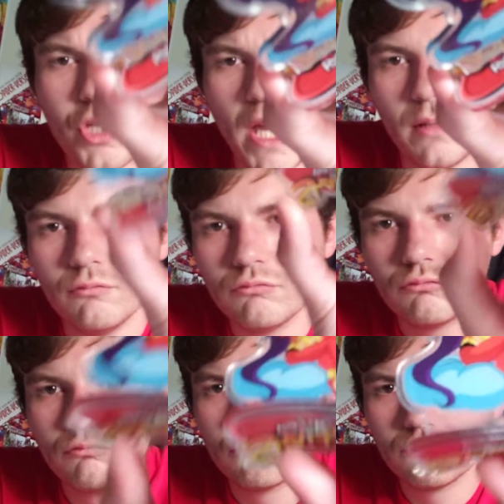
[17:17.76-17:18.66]
shit.
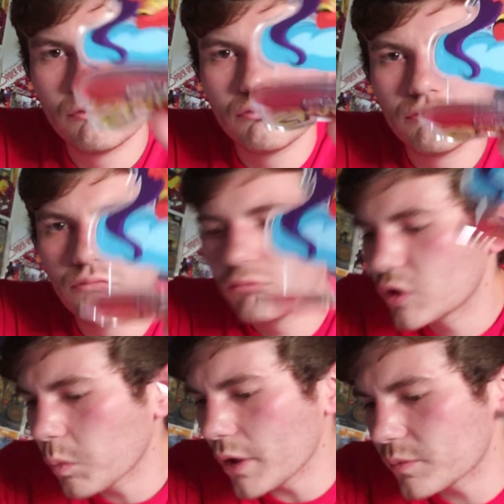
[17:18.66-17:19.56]

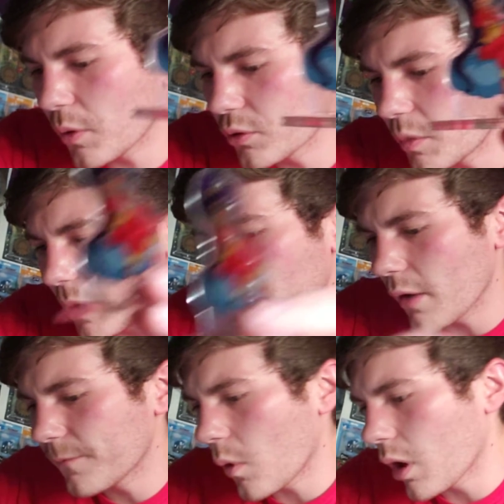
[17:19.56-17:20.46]
It's what it's supposed to be here
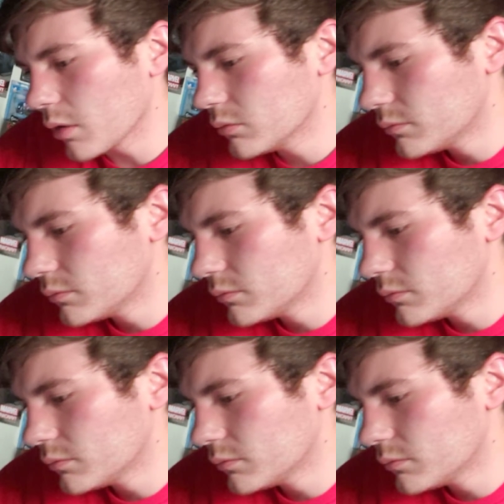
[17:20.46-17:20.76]
for.